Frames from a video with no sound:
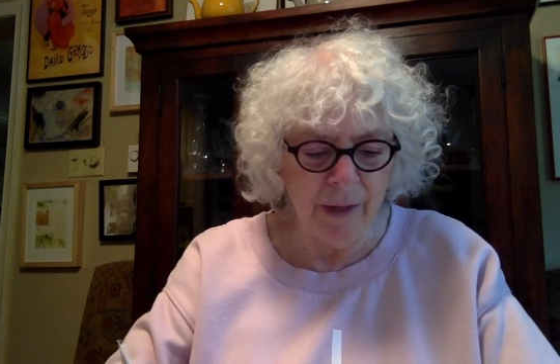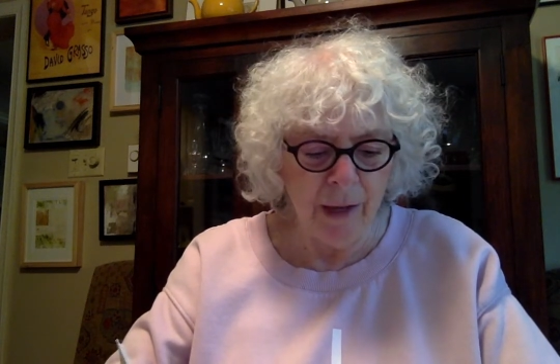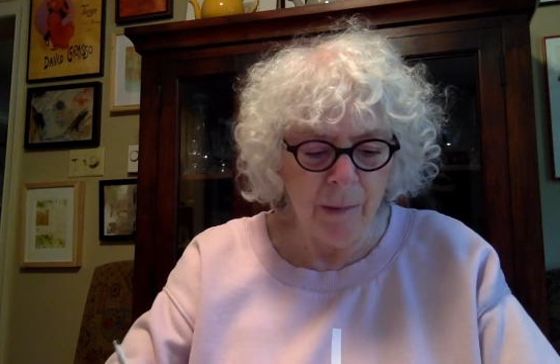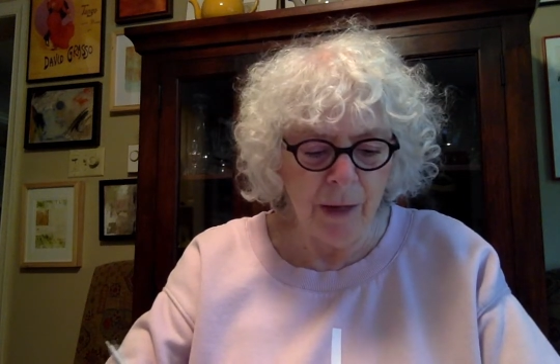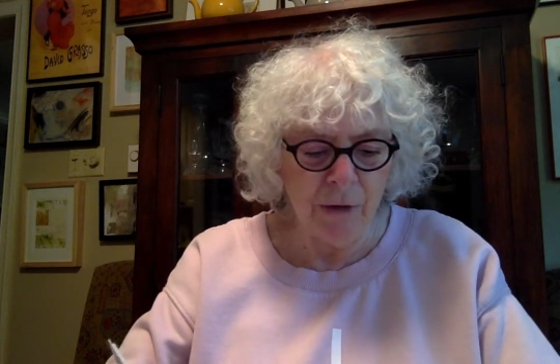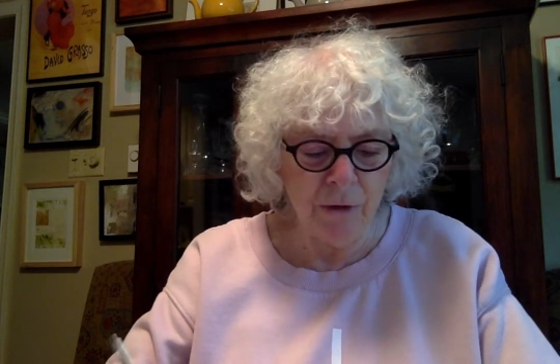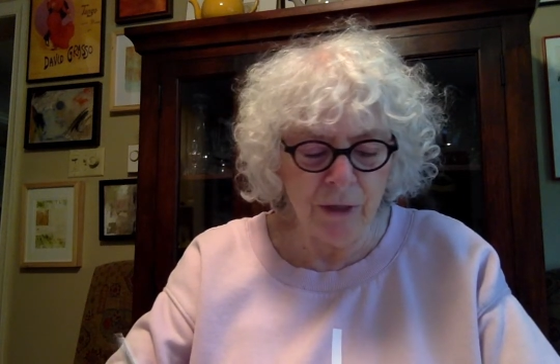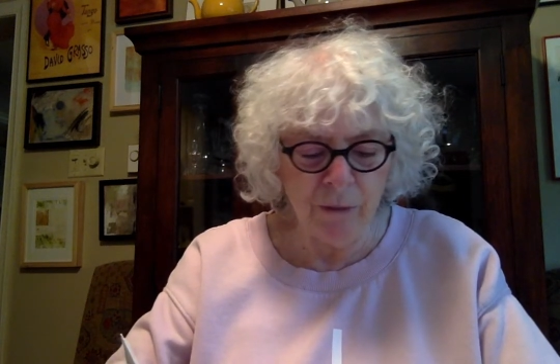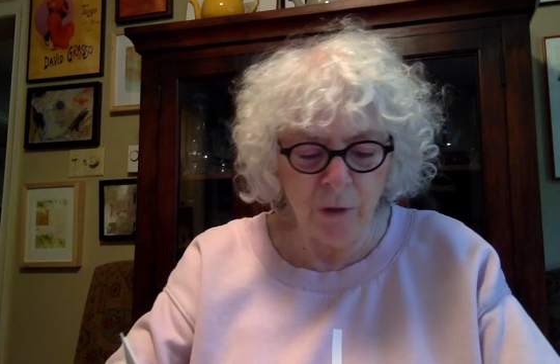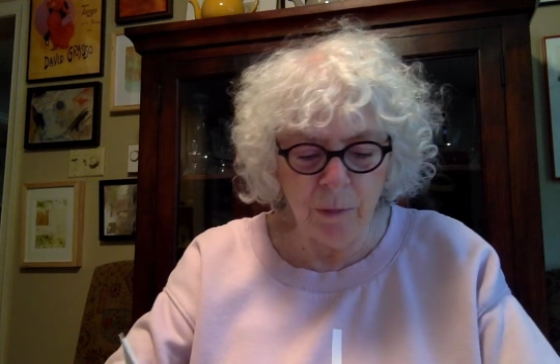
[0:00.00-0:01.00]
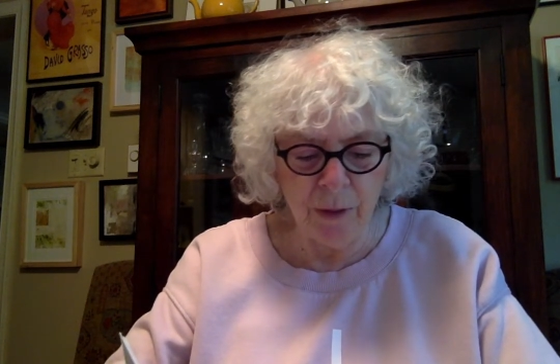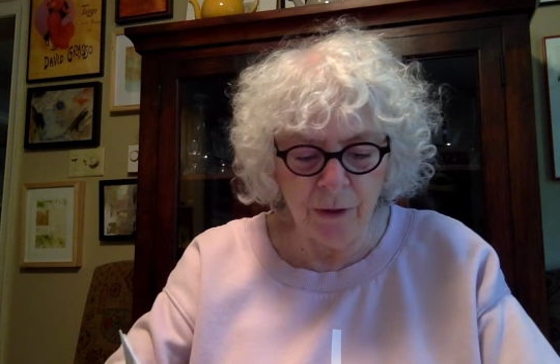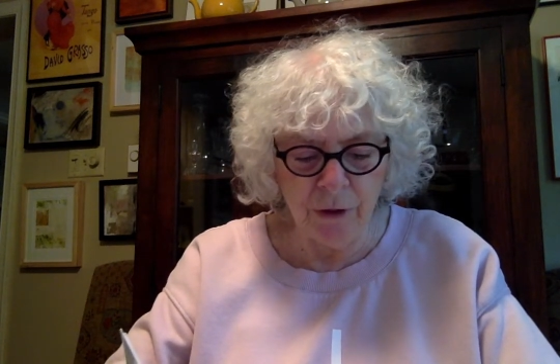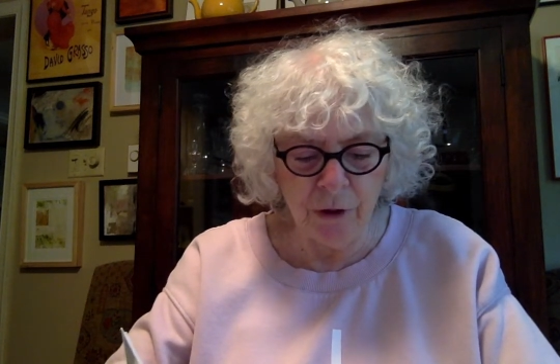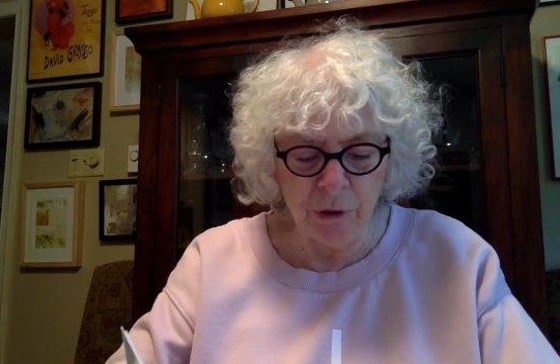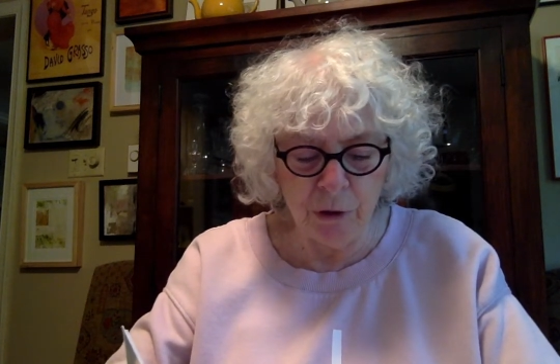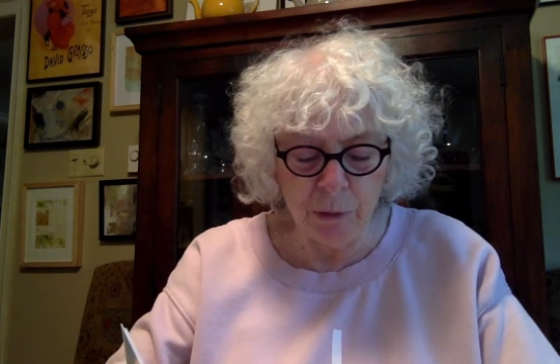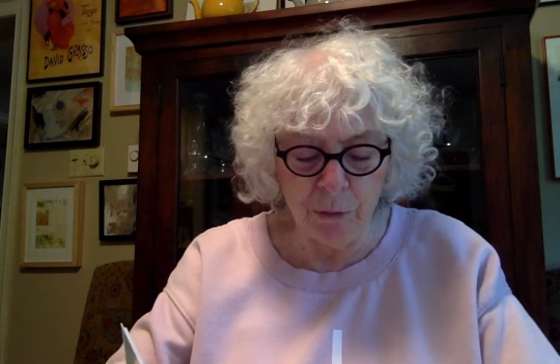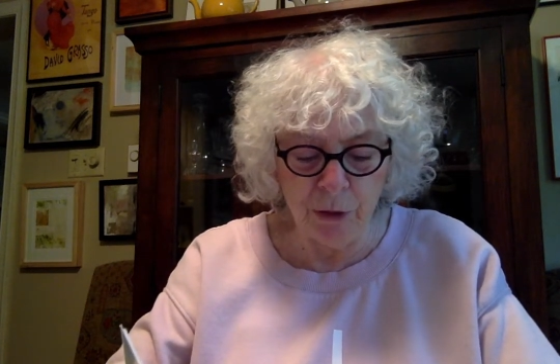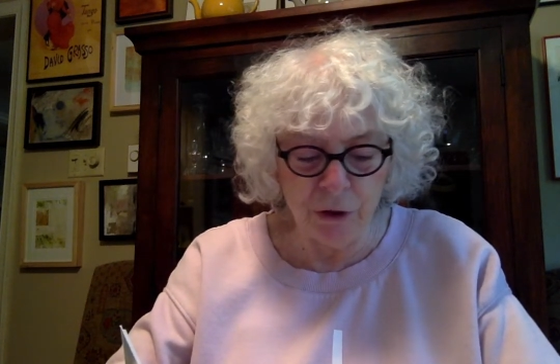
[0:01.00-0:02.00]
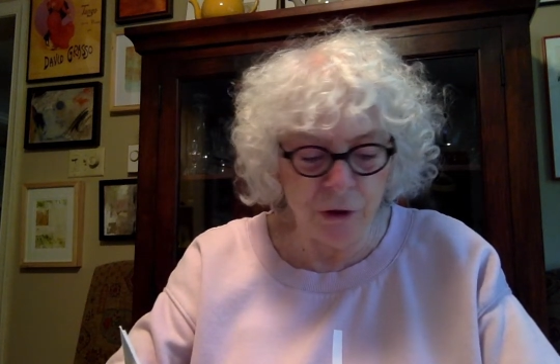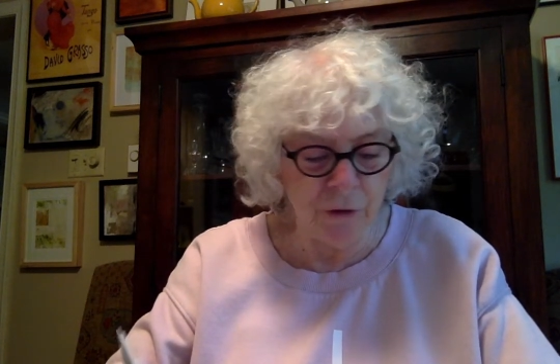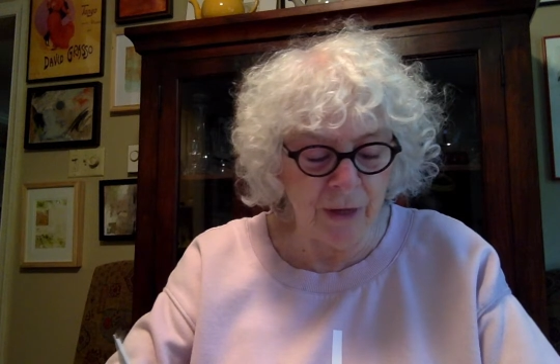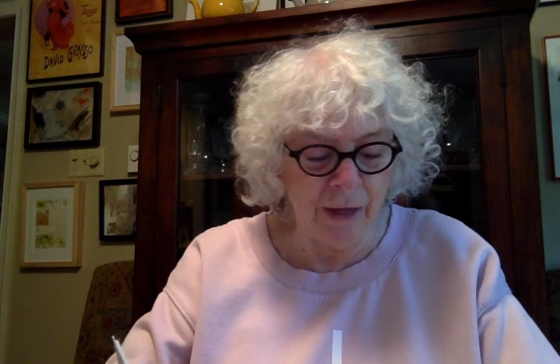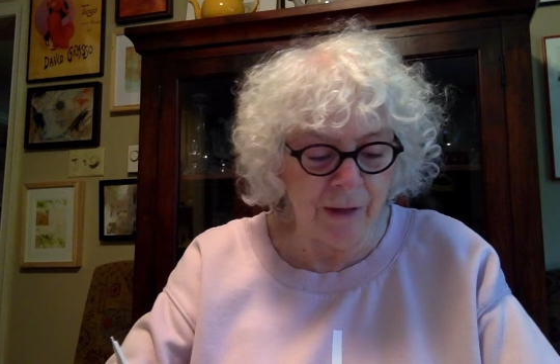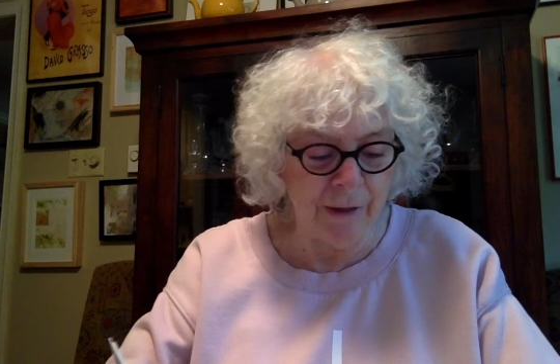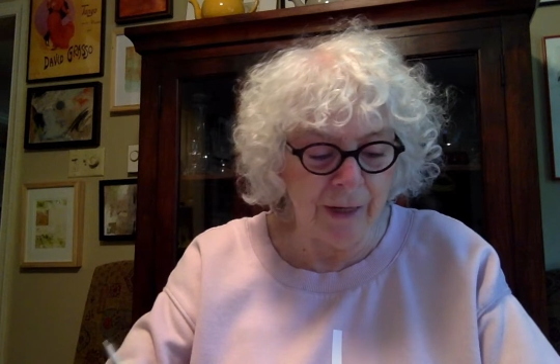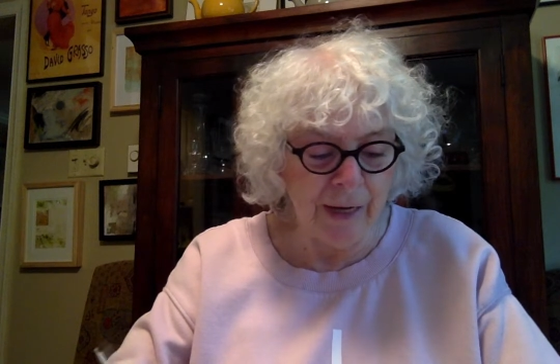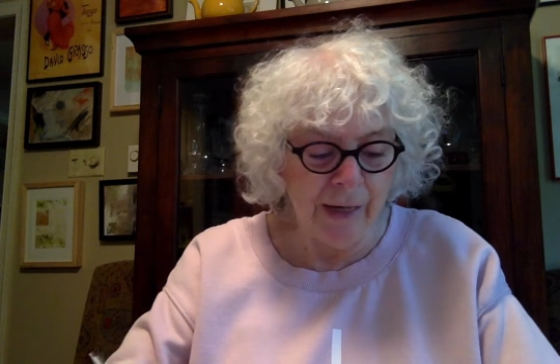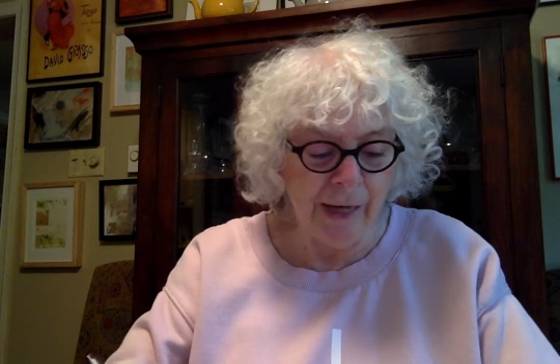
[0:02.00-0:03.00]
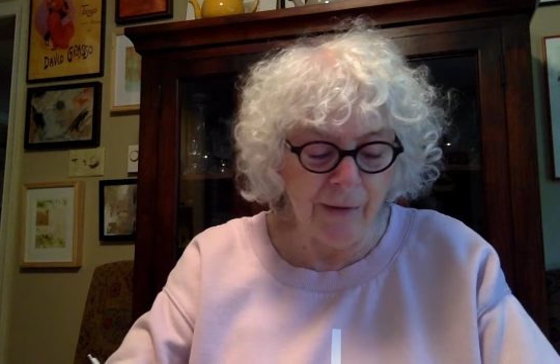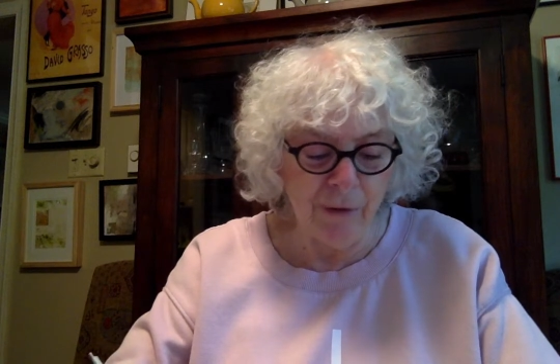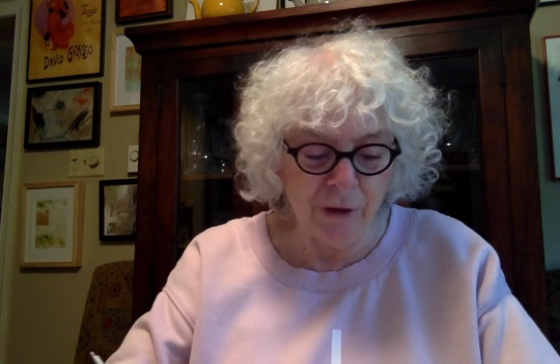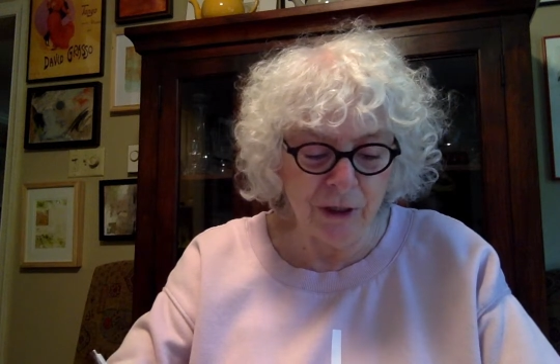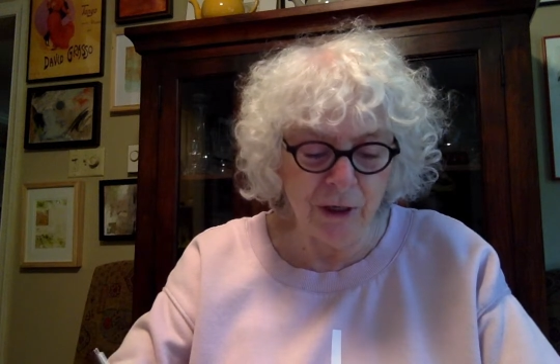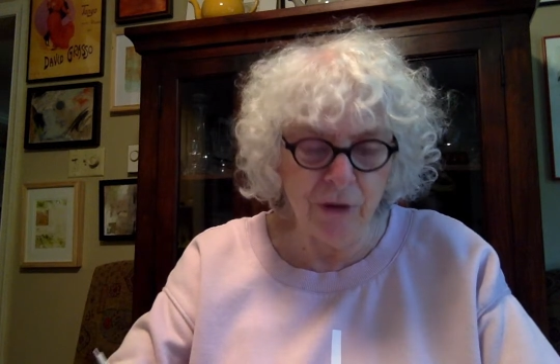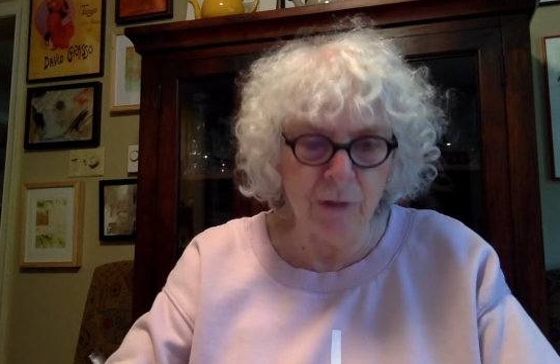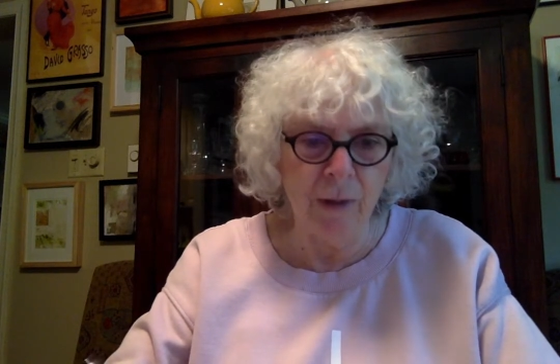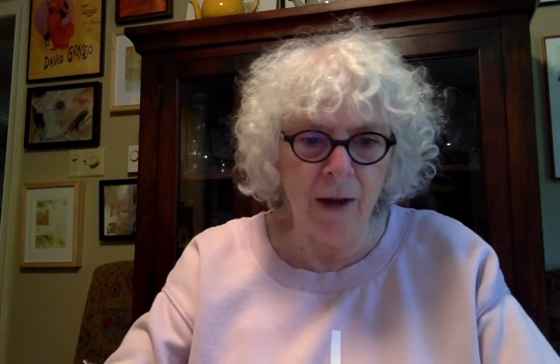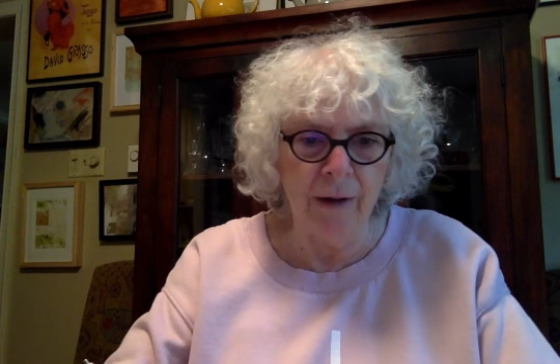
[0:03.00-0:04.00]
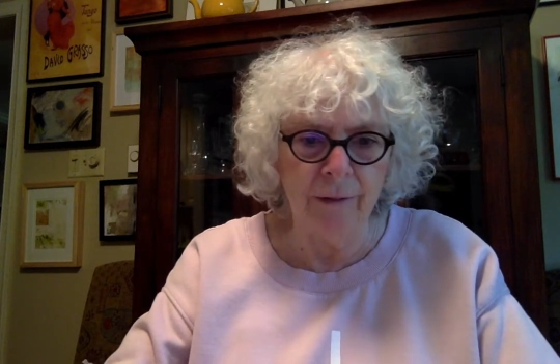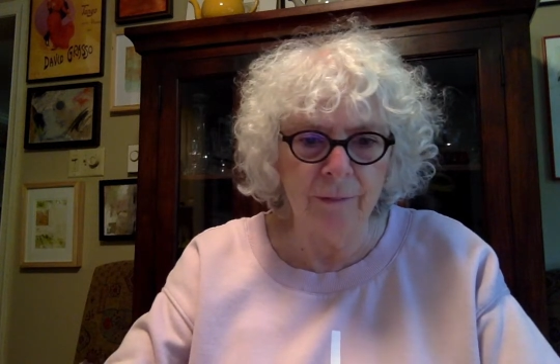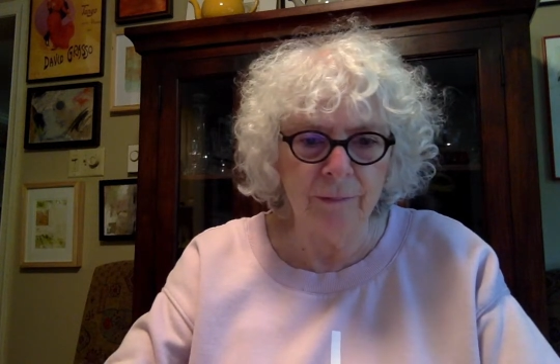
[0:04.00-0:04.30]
Pastor Leroy Blunt turned to his parishioner then and gave her a slow smile.